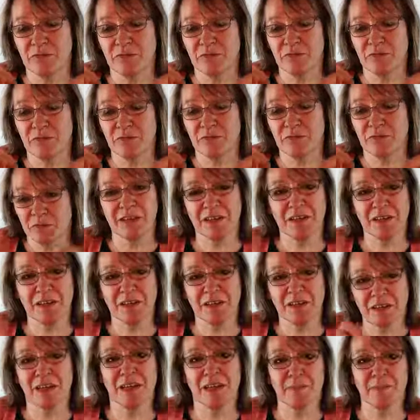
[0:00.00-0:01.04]
repeating your
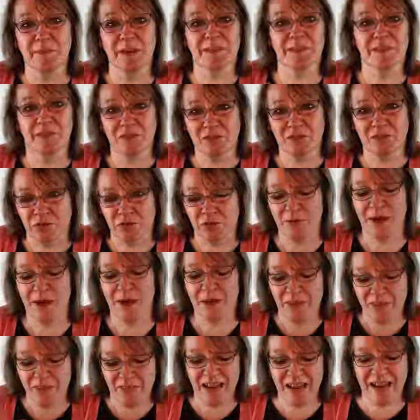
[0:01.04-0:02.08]
key message
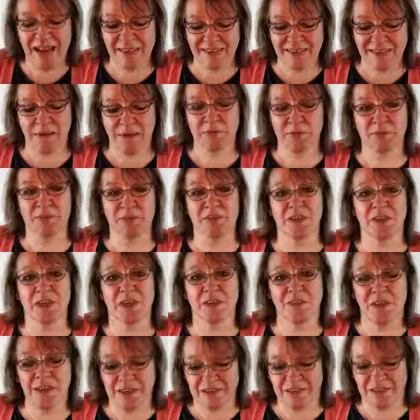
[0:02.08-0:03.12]
throughout, that is absolutely
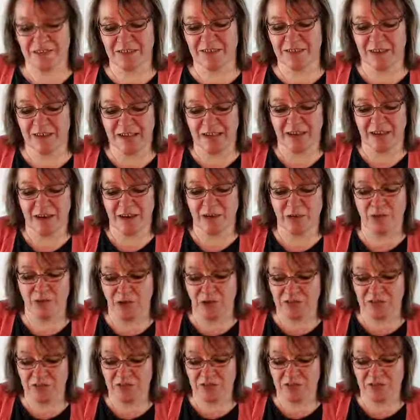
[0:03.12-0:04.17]
great. Just get it
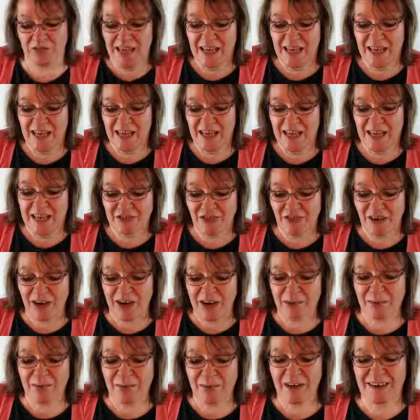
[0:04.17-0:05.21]
across and try
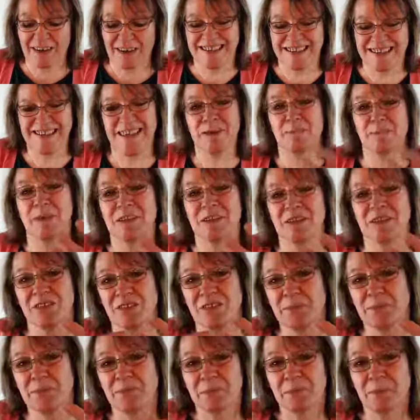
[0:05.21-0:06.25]
to keep it
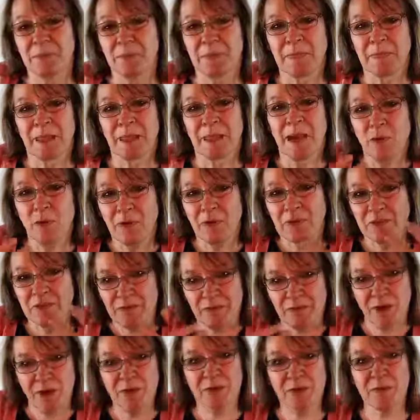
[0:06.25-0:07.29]
to, when you've
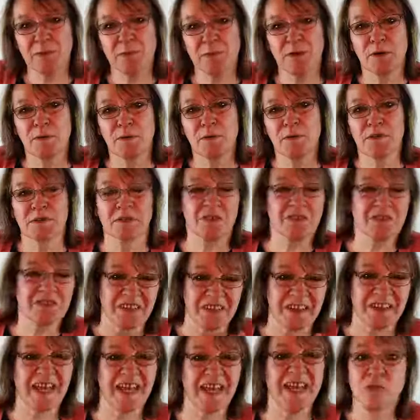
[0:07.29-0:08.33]
got your purpose, of course,
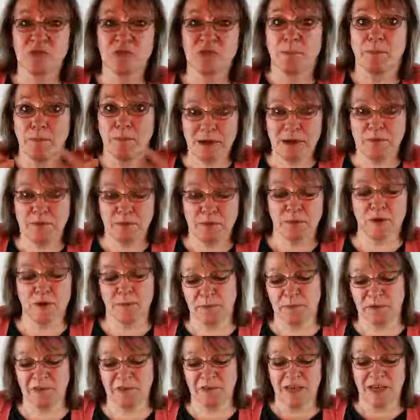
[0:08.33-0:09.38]
today was about
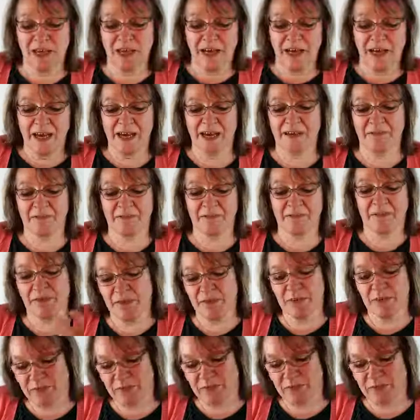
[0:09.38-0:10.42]
purpose, and I've
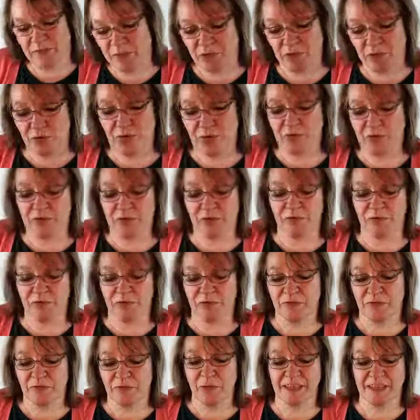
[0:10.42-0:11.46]
given a few stories and a
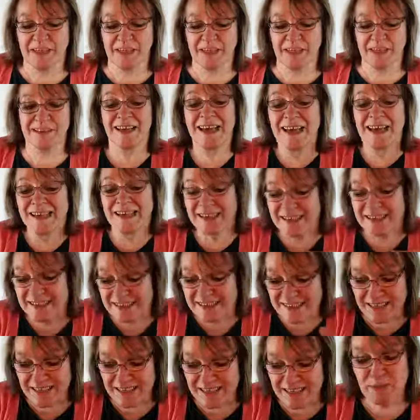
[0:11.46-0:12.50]
few ideas.
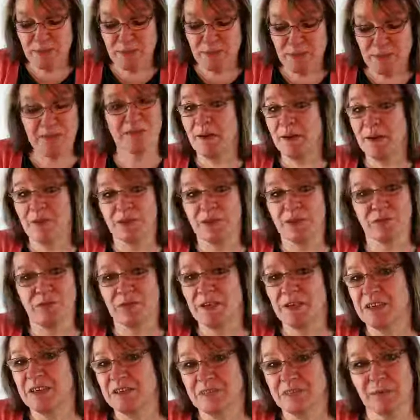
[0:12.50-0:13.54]
Keep it to about
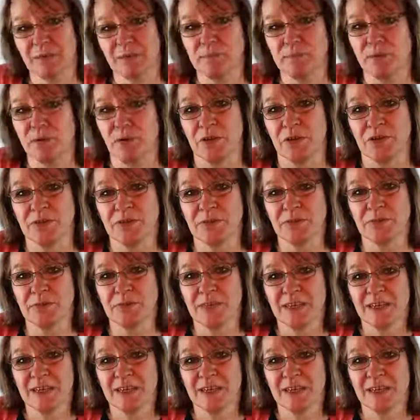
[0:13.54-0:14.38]
3 subpoints.